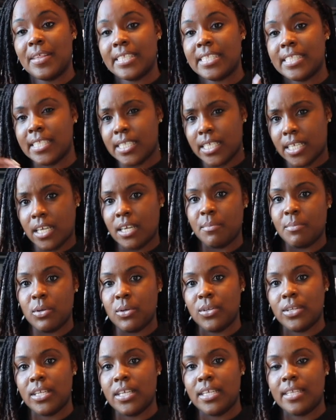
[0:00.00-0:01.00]
this is a
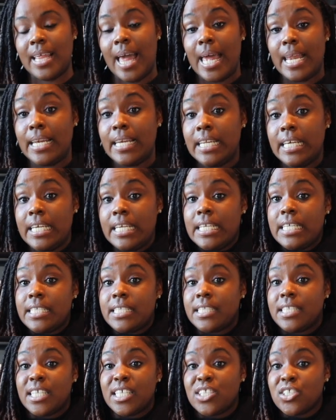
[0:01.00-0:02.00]
community that
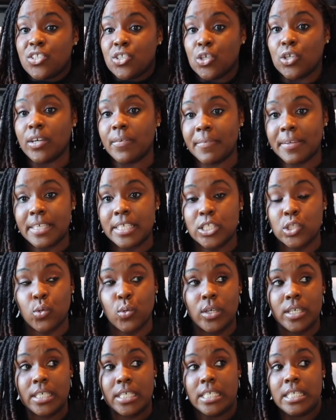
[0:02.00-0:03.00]
needs this service
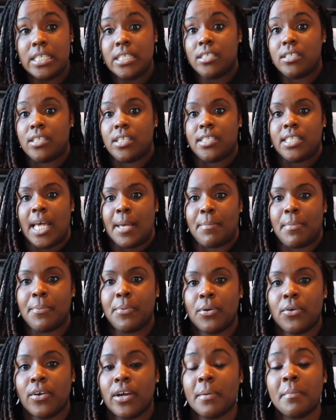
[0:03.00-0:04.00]
or needs this type of
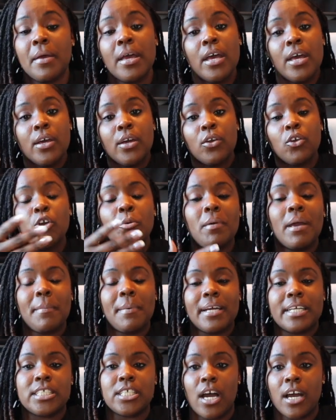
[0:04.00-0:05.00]
program. You may
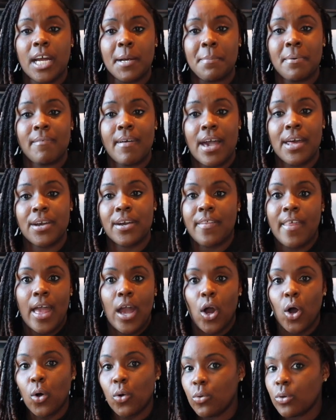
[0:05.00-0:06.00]
be a childcare provider
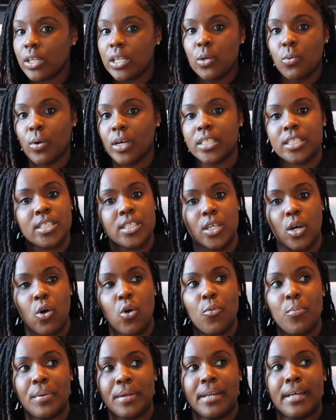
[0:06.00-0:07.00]
that only wants to
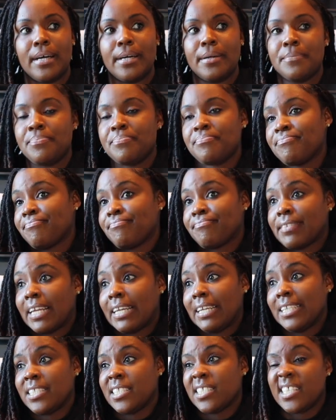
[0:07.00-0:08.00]
open up,
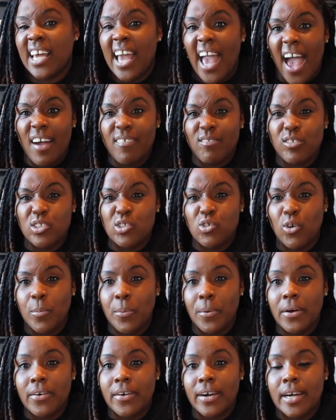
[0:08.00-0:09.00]
let's just say, after school
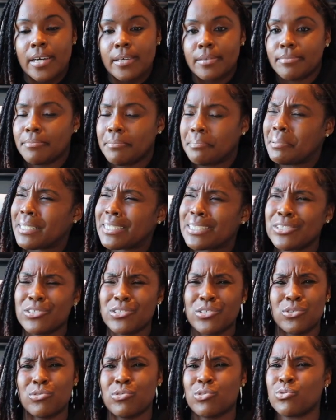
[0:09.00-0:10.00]
program, but
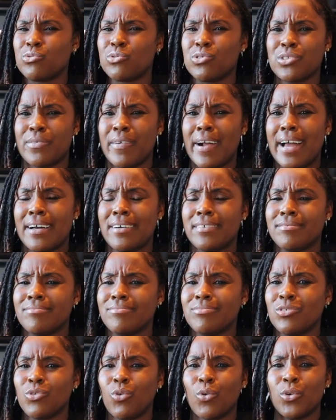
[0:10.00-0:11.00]
there's no schools around.
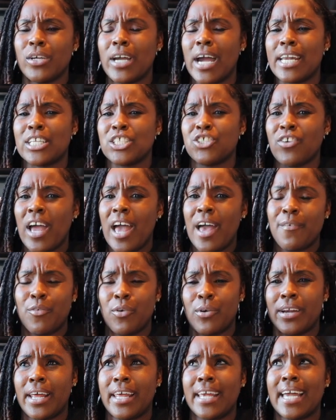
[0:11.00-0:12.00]
Or you gotta
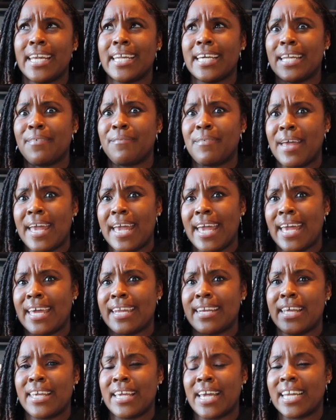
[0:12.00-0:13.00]
travel, now you gotta get a
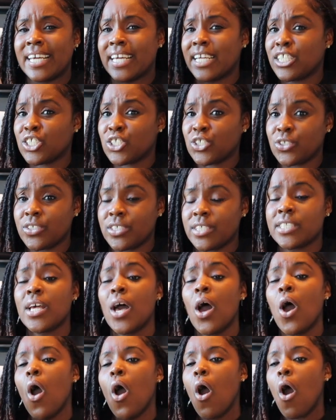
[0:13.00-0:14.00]
van, now you gotta get insurance.
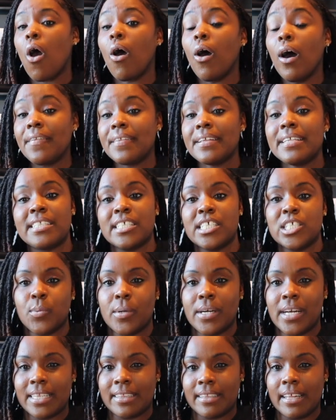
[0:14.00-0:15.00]
All these things
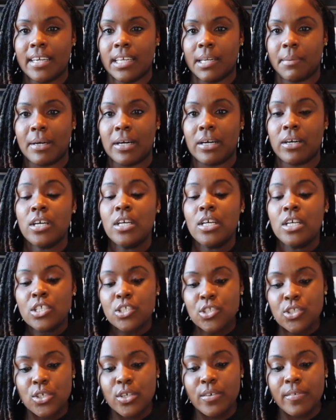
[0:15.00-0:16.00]
we're not thinking about.
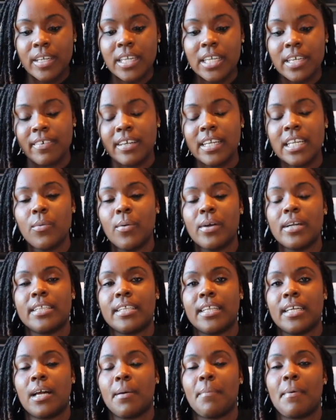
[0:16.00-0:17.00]
So you really, really want to
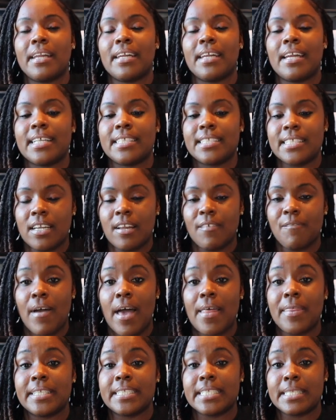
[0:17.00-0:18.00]
think about and
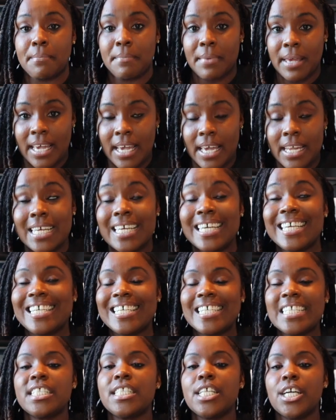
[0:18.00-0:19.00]
identify the demand.
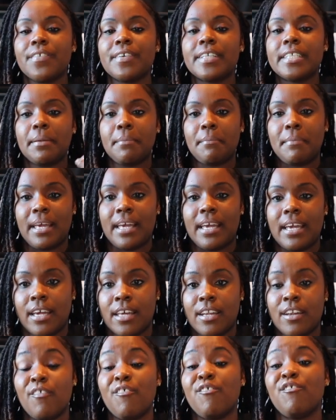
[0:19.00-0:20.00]
Is there a
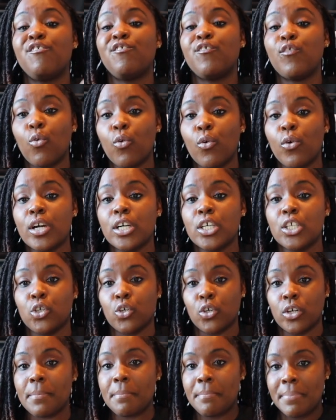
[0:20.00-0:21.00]
demand for
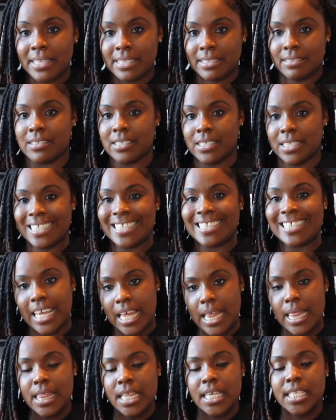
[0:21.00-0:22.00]
your business
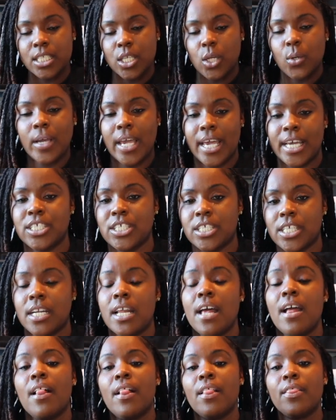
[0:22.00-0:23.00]
in this
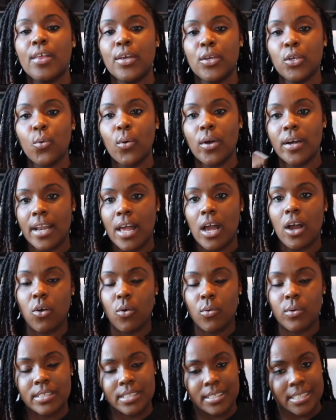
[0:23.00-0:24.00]
location that you are now
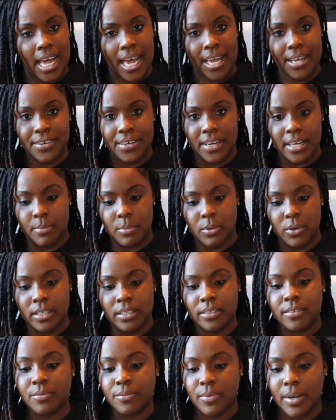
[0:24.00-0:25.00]
going to sign your name
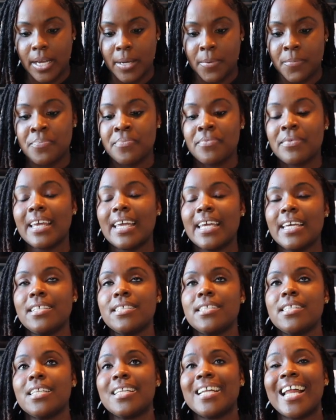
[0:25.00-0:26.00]
on, right?
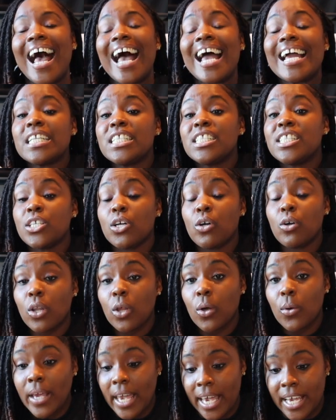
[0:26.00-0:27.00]
Is it an ideal
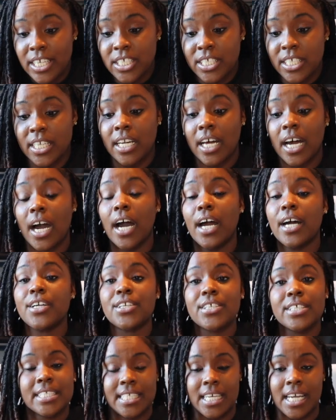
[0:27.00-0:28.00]
location?
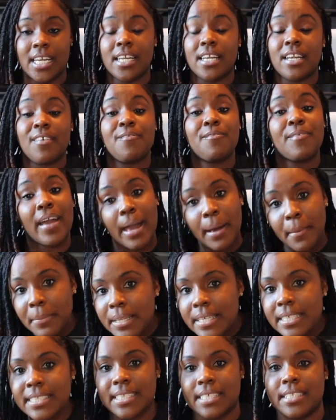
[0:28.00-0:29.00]
Understanding the
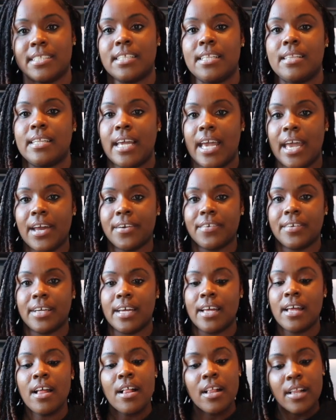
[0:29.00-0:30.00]
families that's in the
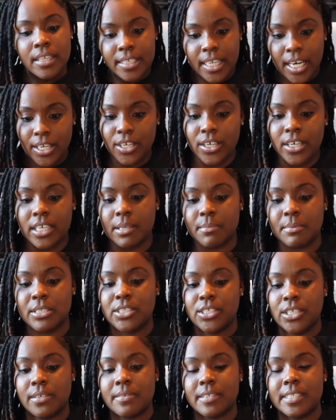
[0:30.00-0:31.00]
area that you're going to be
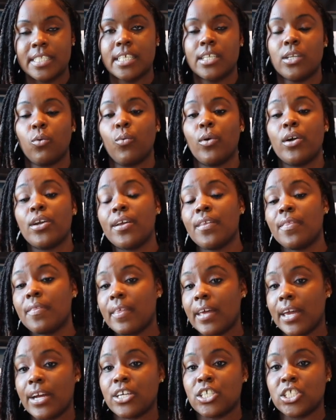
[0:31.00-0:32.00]
servicing. What are
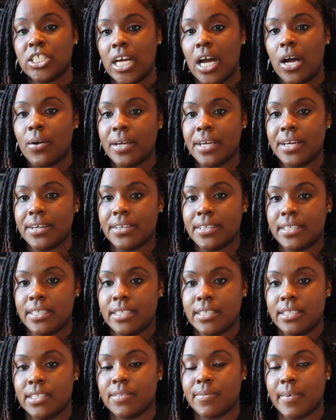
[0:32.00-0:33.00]
their childcare
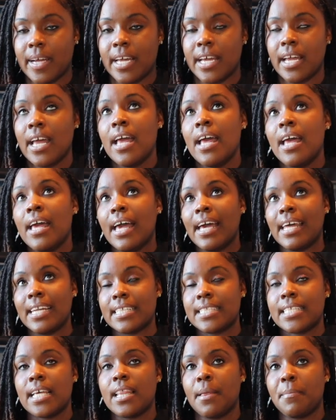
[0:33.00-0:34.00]
needs, right? And
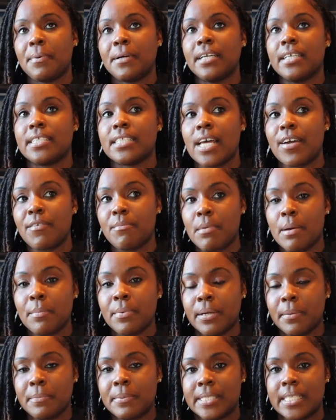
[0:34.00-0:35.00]
I say that because I remember
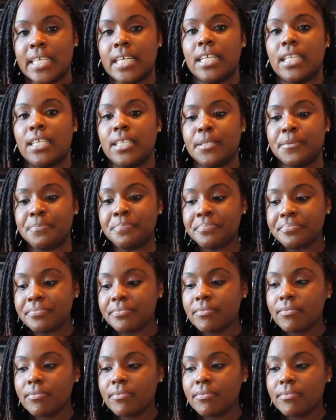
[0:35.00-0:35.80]
in particular,